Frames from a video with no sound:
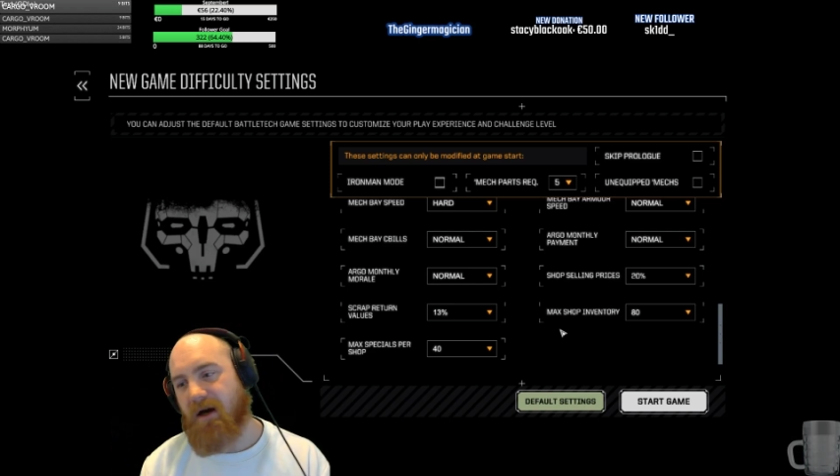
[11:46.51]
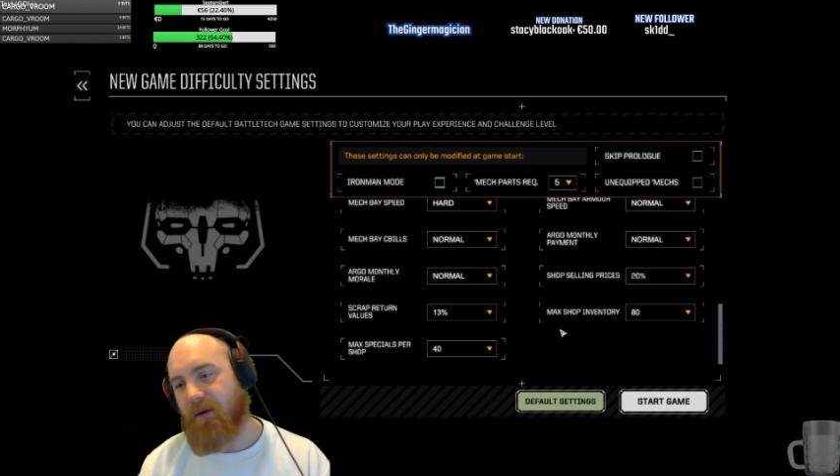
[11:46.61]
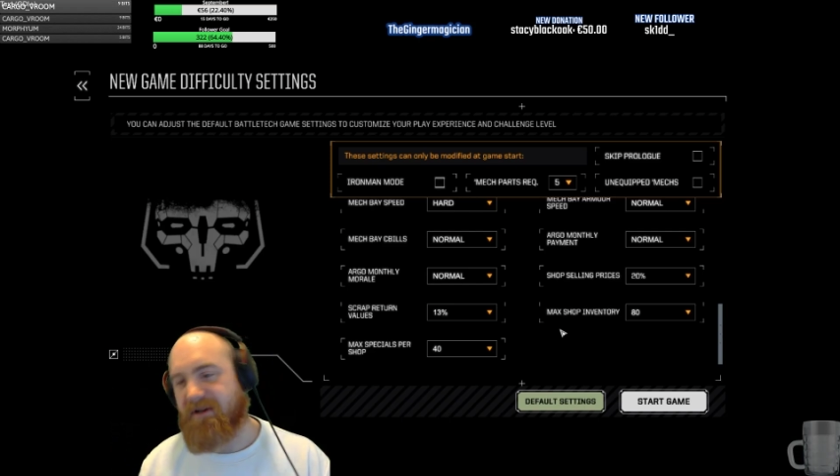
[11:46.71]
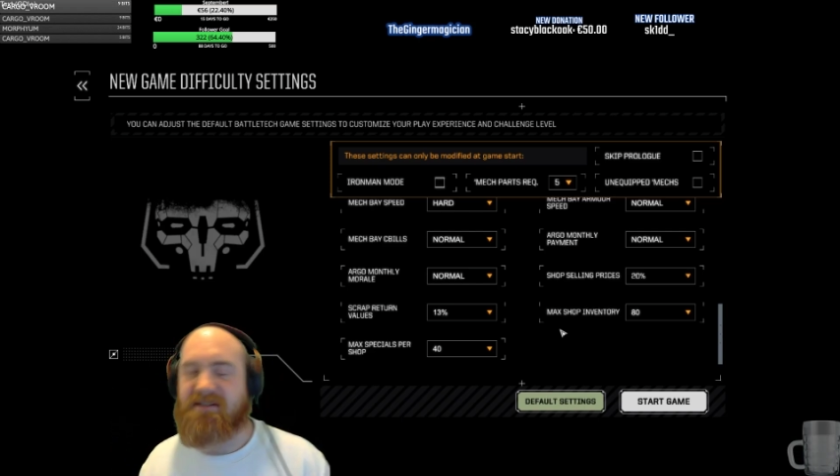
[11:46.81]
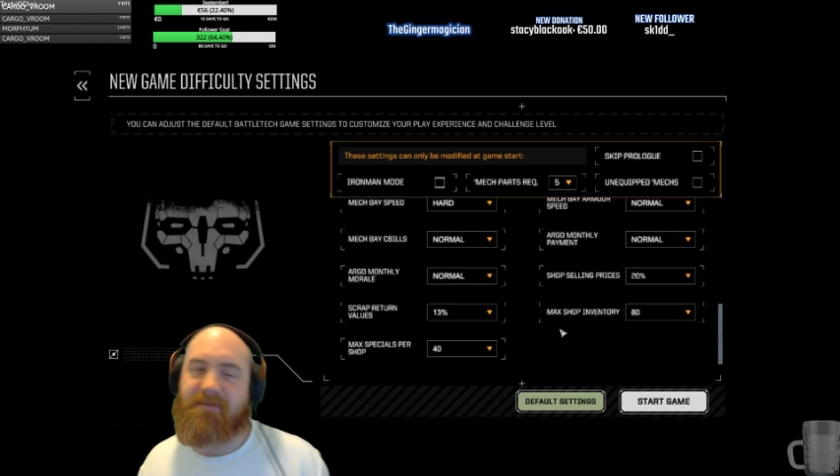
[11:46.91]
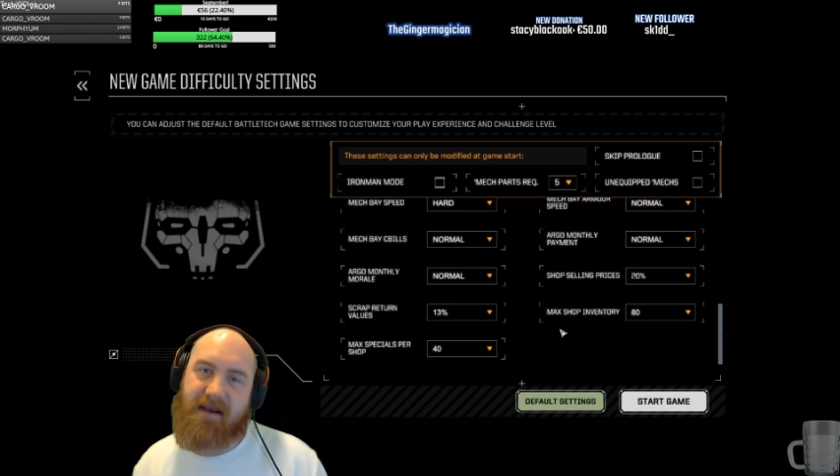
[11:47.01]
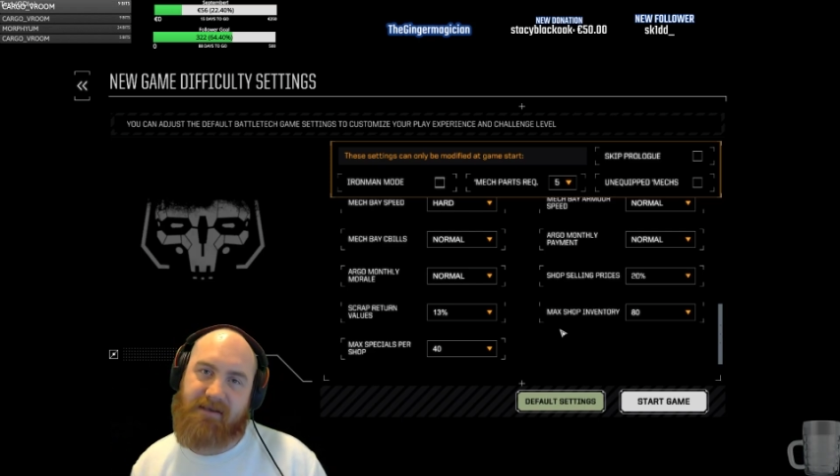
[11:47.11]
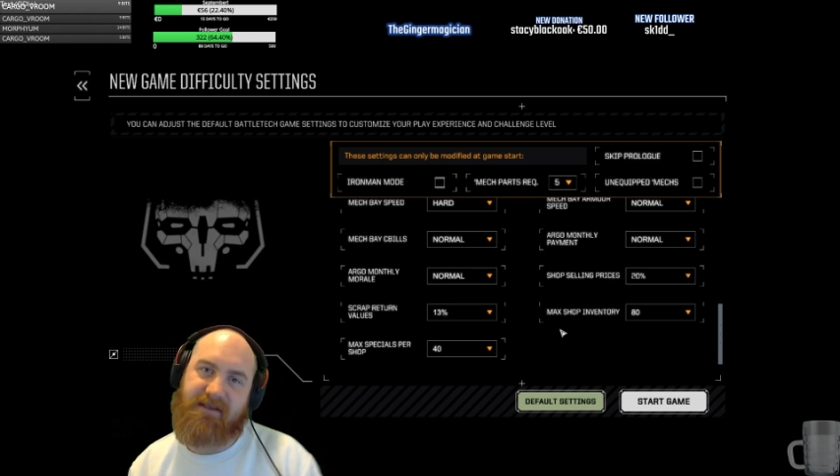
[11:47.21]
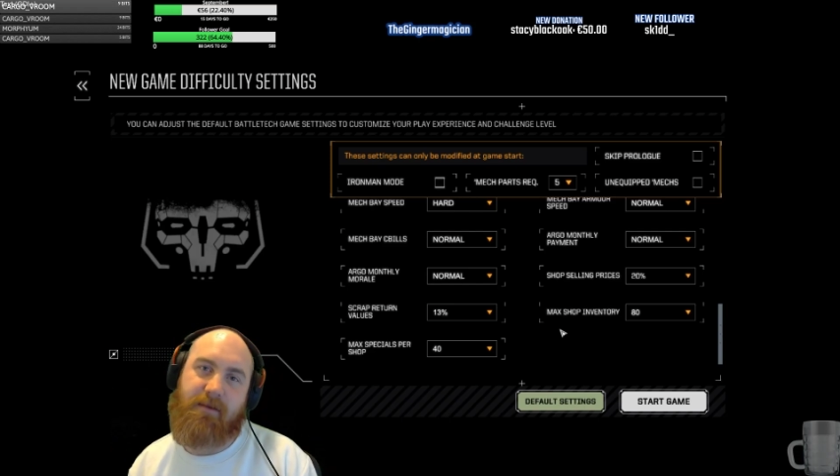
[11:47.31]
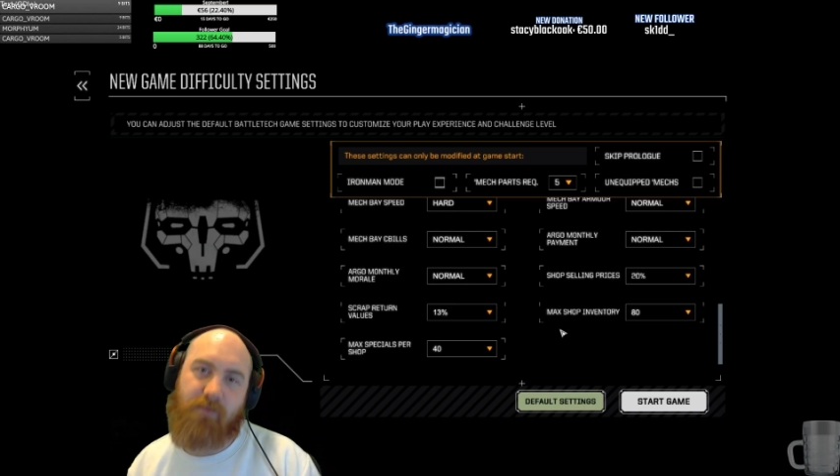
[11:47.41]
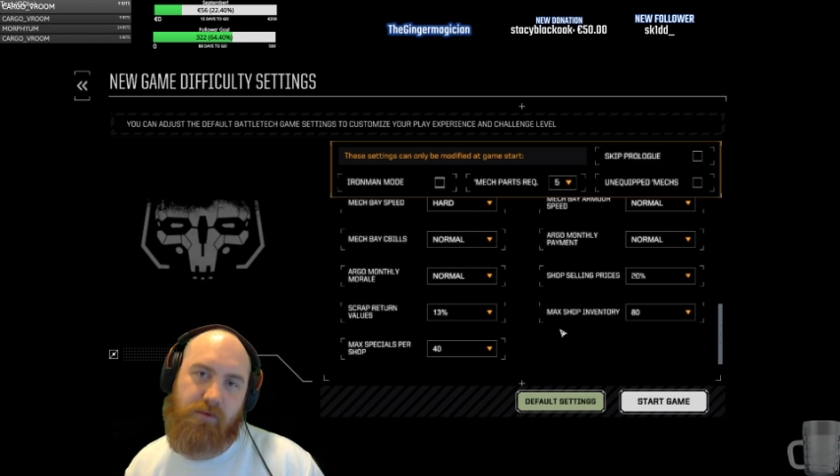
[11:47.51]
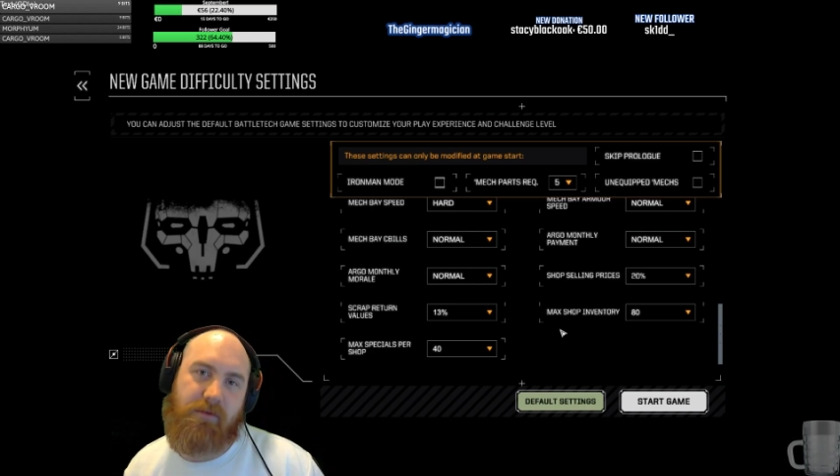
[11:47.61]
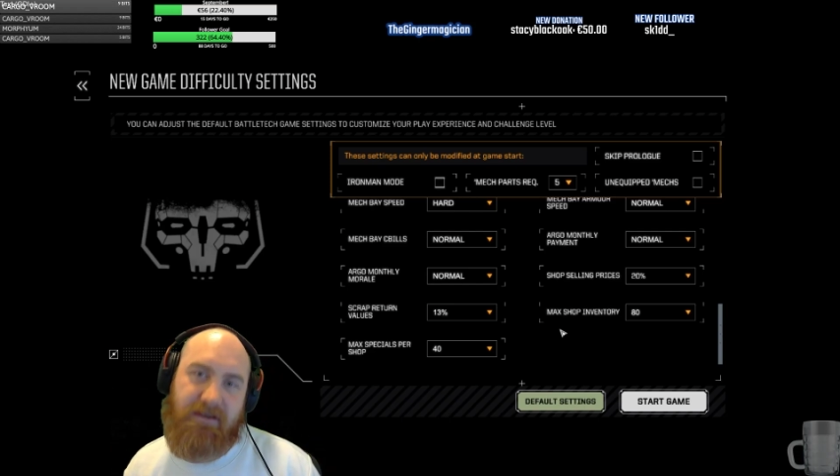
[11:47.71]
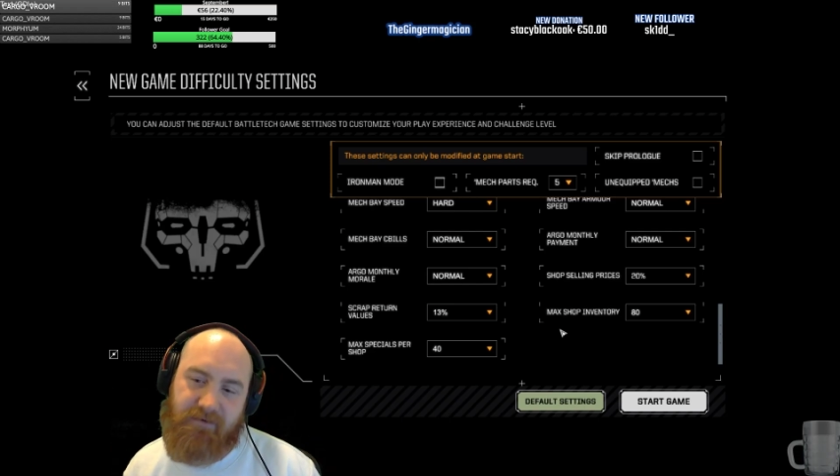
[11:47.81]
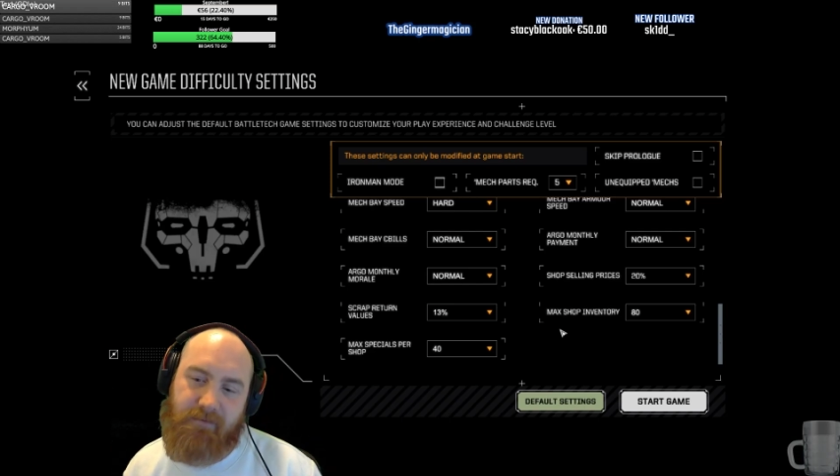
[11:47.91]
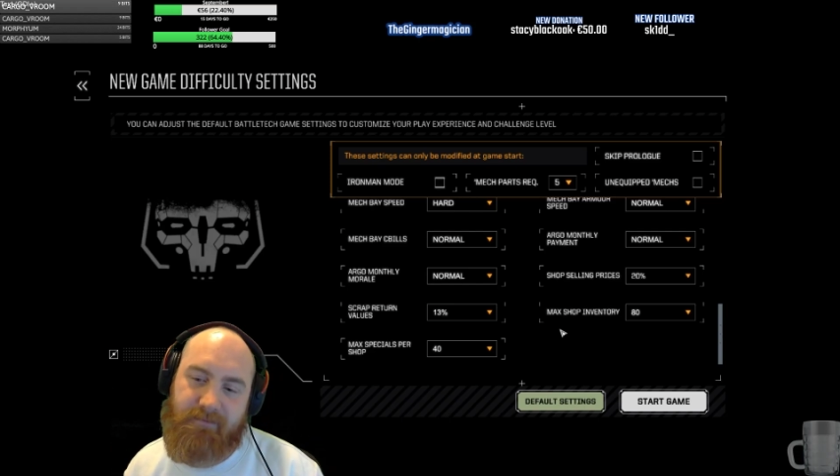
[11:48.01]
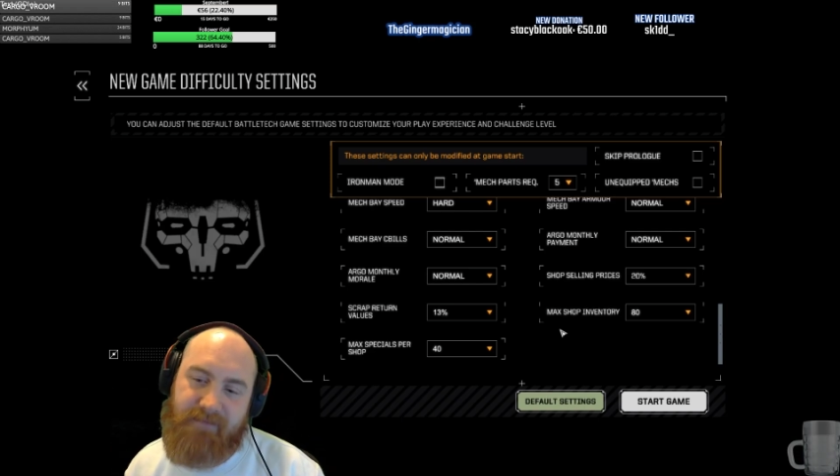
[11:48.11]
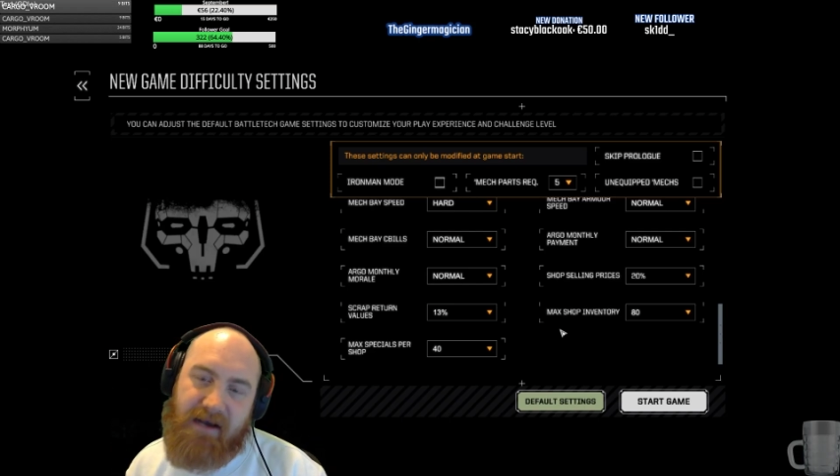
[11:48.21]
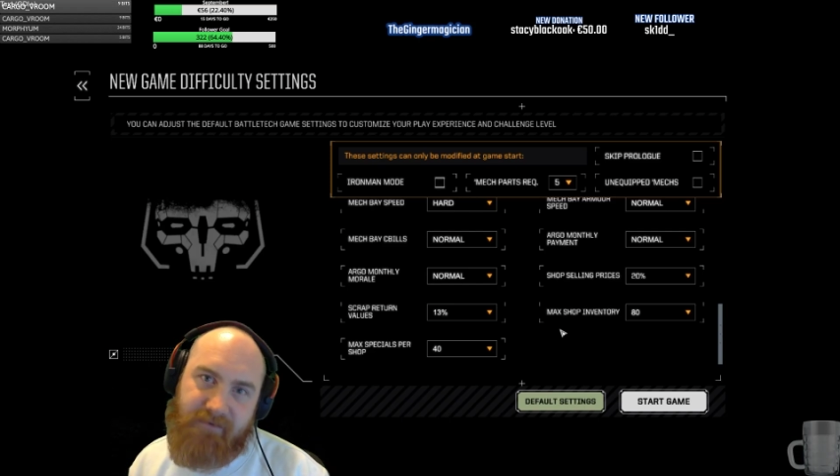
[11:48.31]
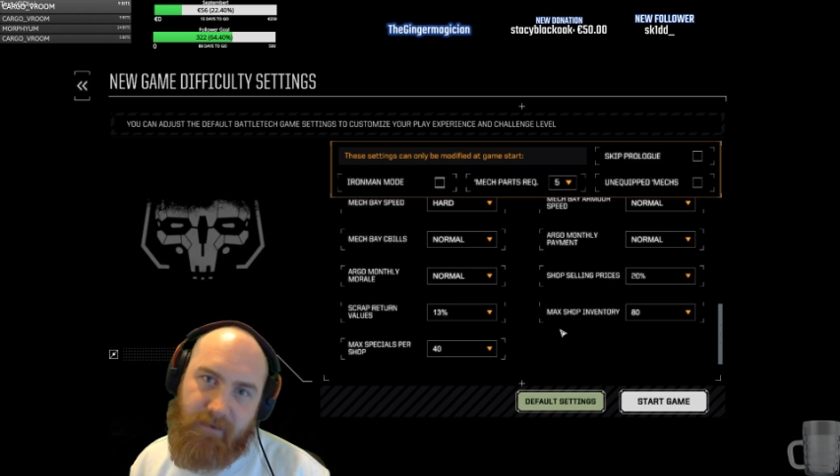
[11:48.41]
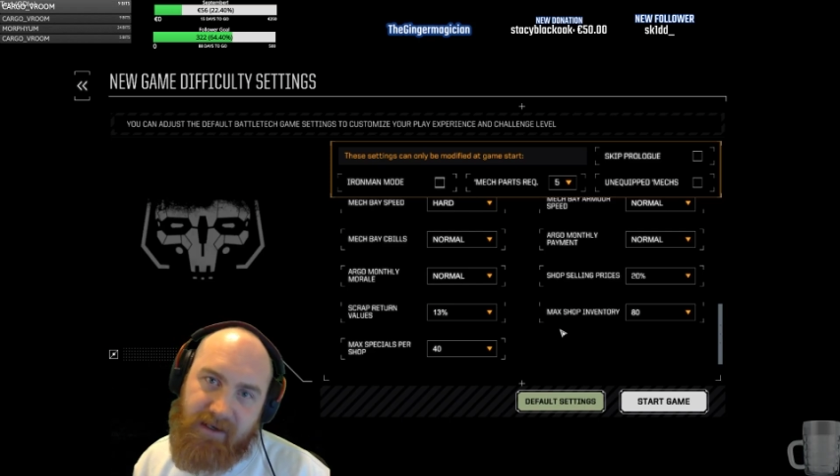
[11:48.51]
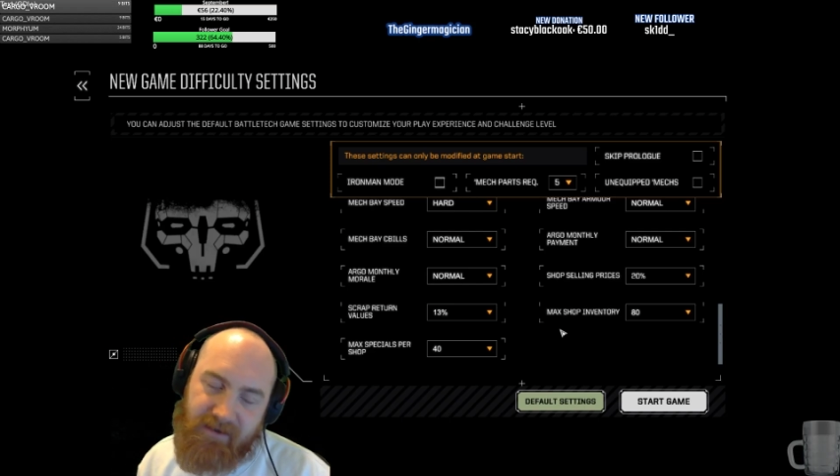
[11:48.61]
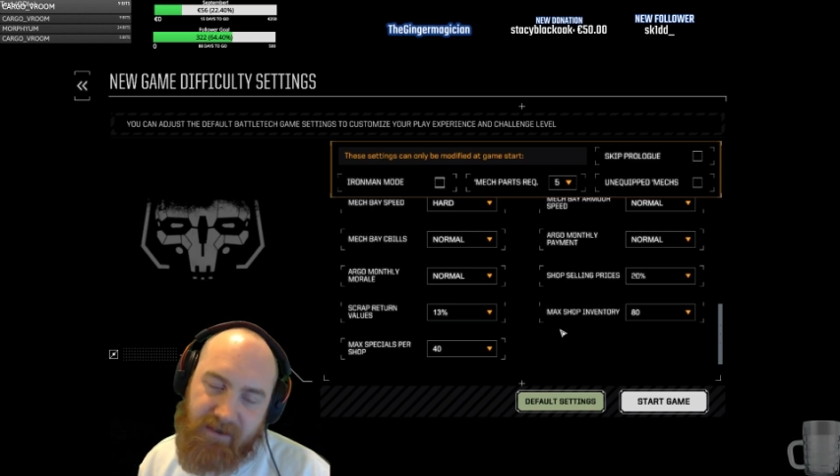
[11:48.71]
I would expect to get more money back from it.